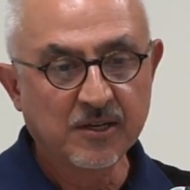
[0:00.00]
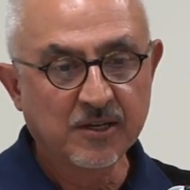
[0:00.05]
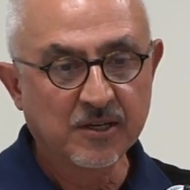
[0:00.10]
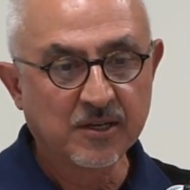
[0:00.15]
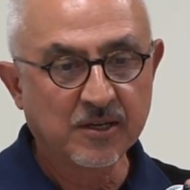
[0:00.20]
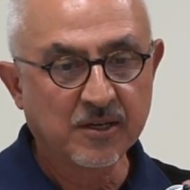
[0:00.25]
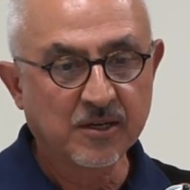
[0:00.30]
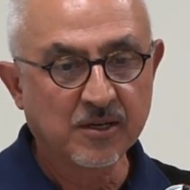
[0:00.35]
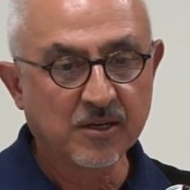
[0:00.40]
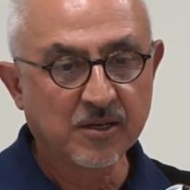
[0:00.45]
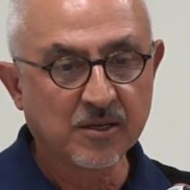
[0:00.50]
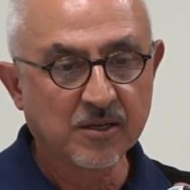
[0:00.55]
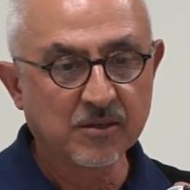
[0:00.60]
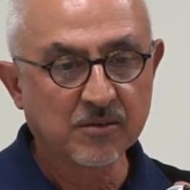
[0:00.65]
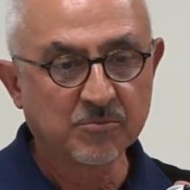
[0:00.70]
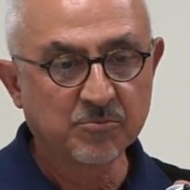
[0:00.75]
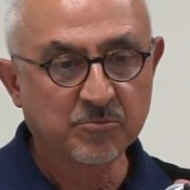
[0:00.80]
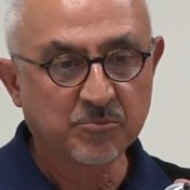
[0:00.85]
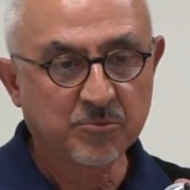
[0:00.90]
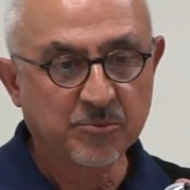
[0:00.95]
uh,
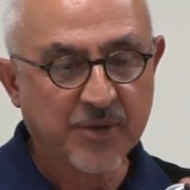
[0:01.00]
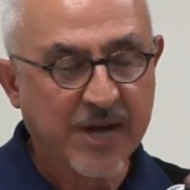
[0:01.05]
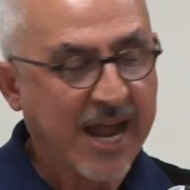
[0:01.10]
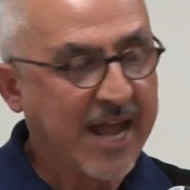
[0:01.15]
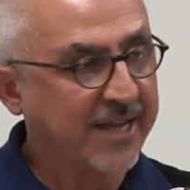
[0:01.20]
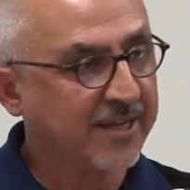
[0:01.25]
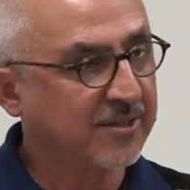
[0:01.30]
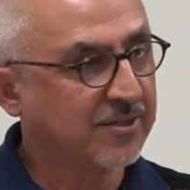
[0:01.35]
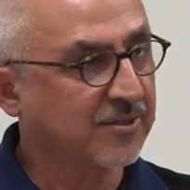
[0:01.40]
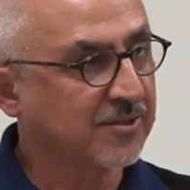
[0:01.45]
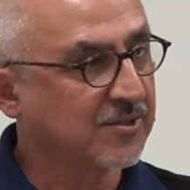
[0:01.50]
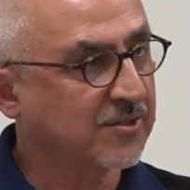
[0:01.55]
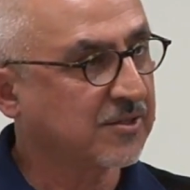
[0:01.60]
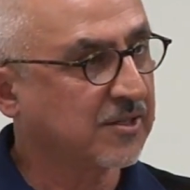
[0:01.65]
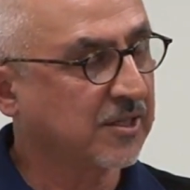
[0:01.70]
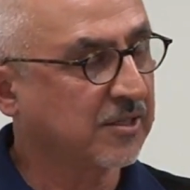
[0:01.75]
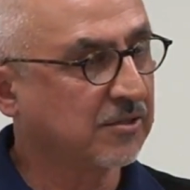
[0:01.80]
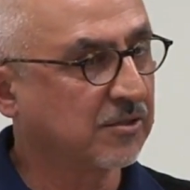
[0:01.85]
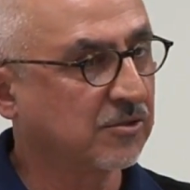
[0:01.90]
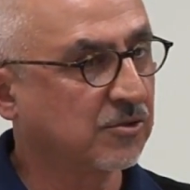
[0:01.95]
practice
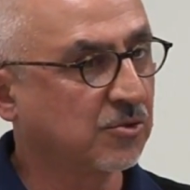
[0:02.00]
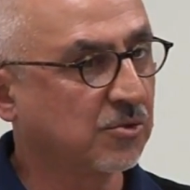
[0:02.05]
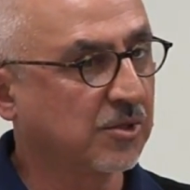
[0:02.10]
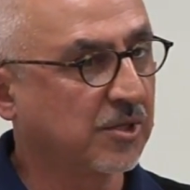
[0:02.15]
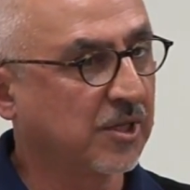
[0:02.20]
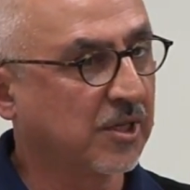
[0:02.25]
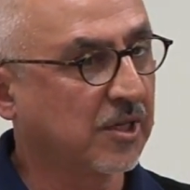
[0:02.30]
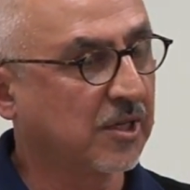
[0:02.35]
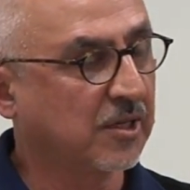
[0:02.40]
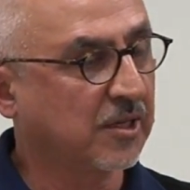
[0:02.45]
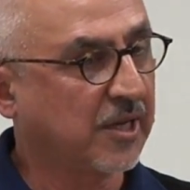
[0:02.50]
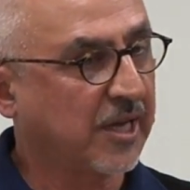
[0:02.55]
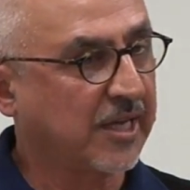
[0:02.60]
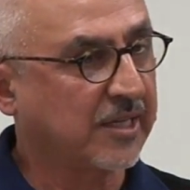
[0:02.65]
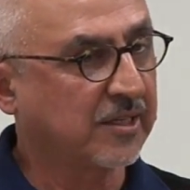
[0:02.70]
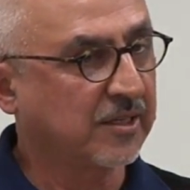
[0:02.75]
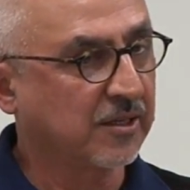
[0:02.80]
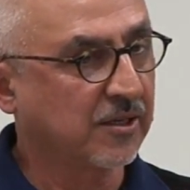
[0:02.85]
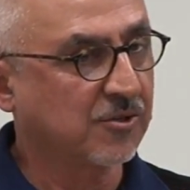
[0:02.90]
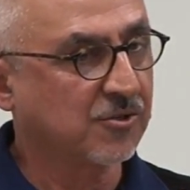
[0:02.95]
that the Tudeh
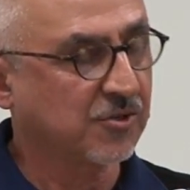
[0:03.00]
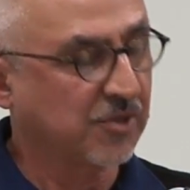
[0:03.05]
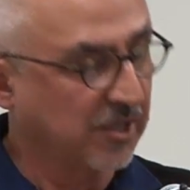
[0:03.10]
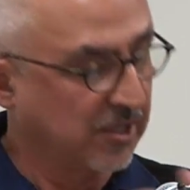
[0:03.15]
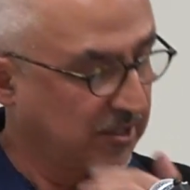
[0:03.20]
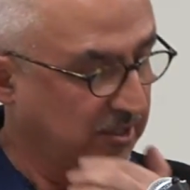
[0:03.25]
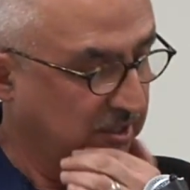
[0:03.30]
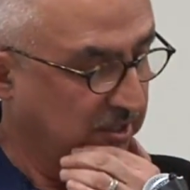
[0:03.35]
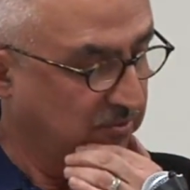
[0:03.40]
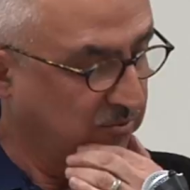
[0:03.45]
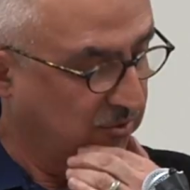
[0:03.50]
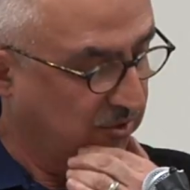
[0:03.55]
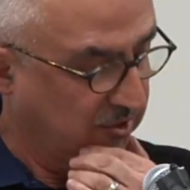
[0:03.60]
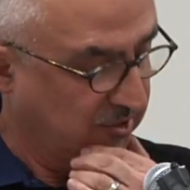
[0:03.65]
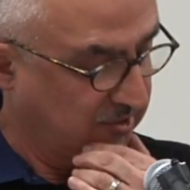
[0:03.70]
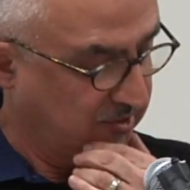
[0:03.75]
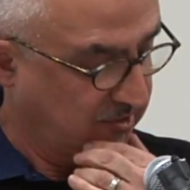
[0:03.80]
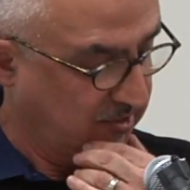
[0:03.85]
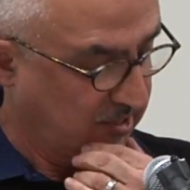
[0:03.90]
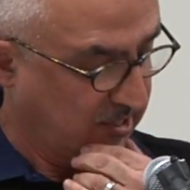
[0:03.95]
had initiated
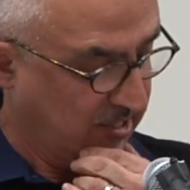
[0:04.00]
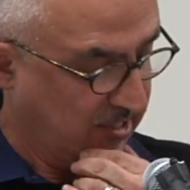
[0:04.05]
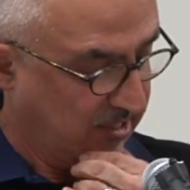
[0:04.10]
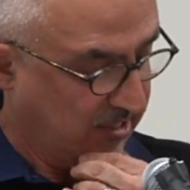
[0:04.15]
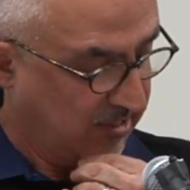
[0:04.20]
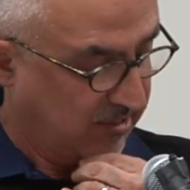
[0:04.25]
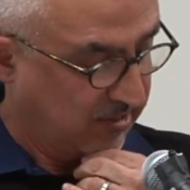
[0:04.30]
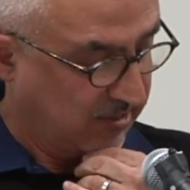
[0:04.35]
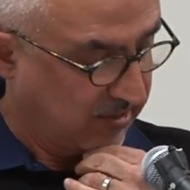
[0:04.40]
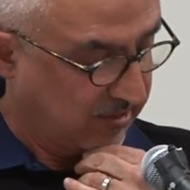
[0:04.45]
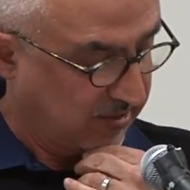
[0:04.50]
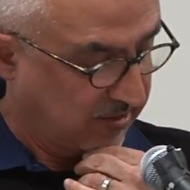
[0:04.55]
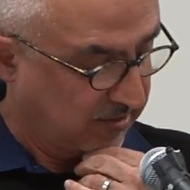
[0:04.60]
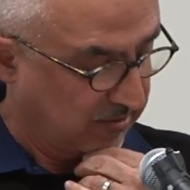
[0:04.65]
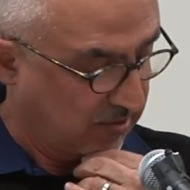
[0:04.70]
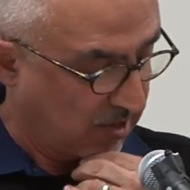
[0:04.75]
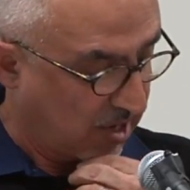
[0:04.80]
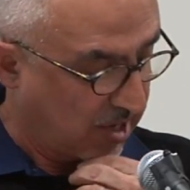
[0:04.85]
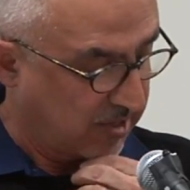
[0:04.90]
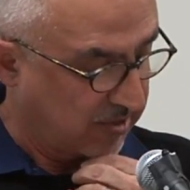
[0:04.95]
was uh,
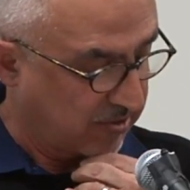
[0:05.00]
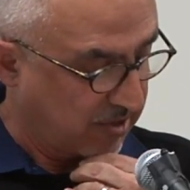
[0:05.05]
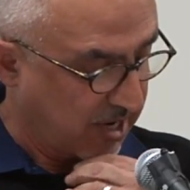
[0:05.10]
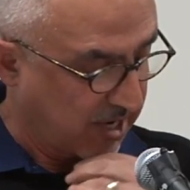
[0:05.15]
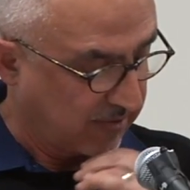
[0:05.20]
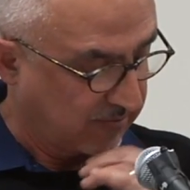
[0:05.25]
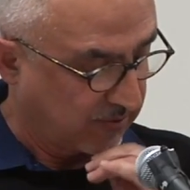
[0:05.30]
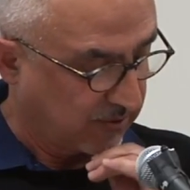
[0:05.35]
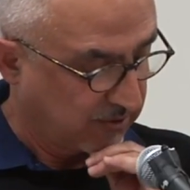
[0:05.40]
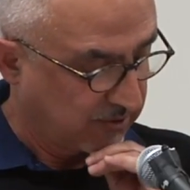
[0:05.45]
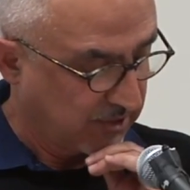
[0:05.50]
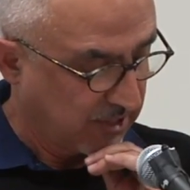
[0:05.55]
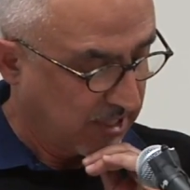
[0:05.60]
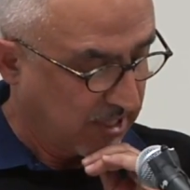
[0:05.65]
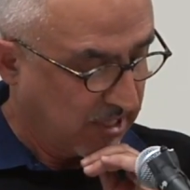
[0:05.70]
unrivaled.